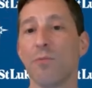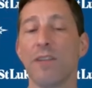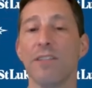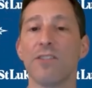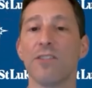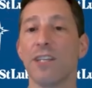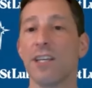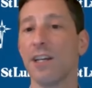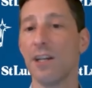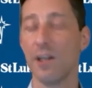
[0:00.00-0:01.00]

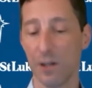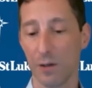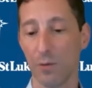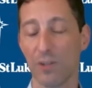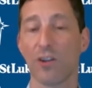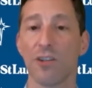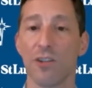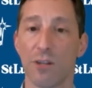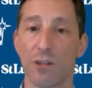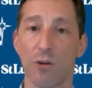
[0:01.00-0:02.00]
previously, we started
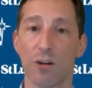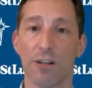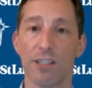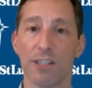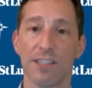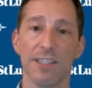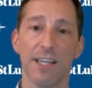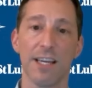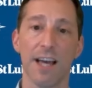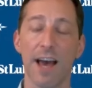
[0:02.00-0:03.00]
doing coronary
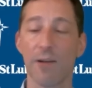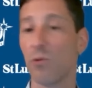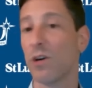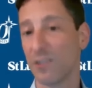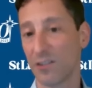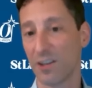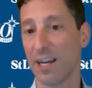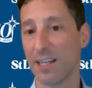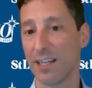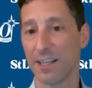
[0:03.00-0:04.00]
CT at one
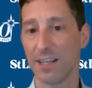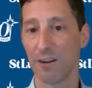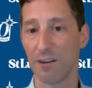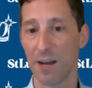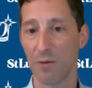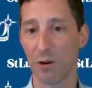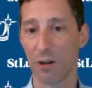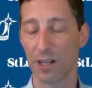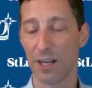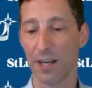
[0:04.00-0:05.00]
site in our
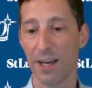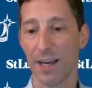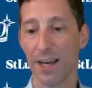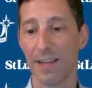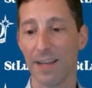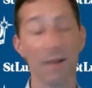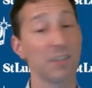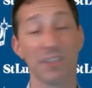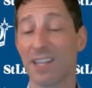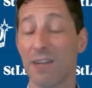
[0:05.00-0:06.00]
network, and that
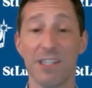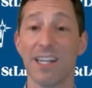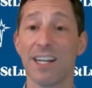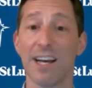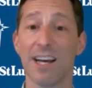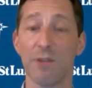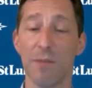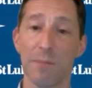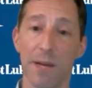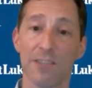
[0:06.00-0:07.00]
was the site we did it at. We
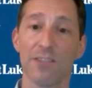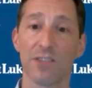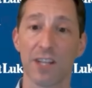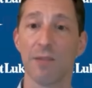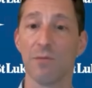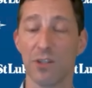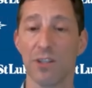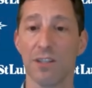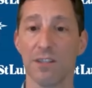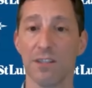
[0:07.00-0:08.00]
made patients come
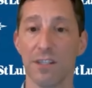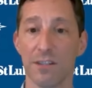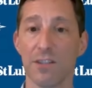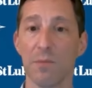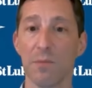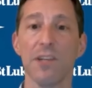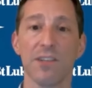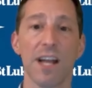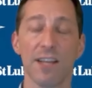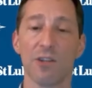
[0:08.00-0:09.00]
to the place
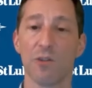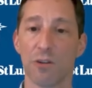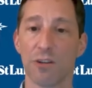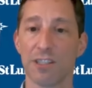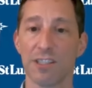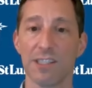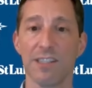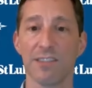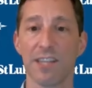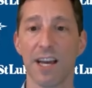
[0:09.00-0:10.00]
that had the coronary
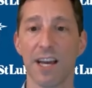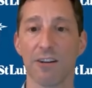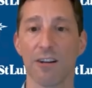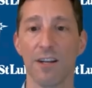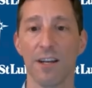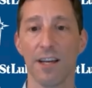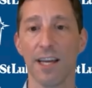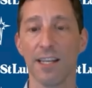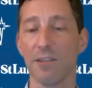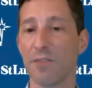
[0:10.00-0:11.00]
CT scanner.
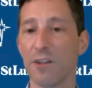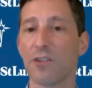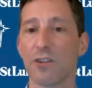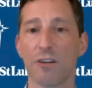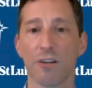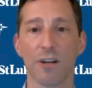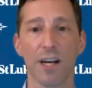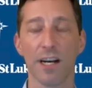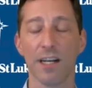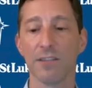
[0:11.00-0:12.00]
And in the future,
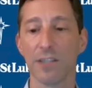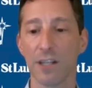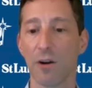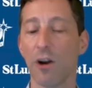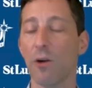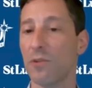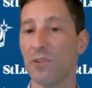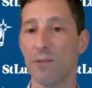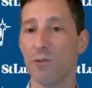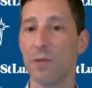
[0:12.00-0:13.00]
our hope is
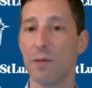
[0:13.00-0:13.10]
that we'll be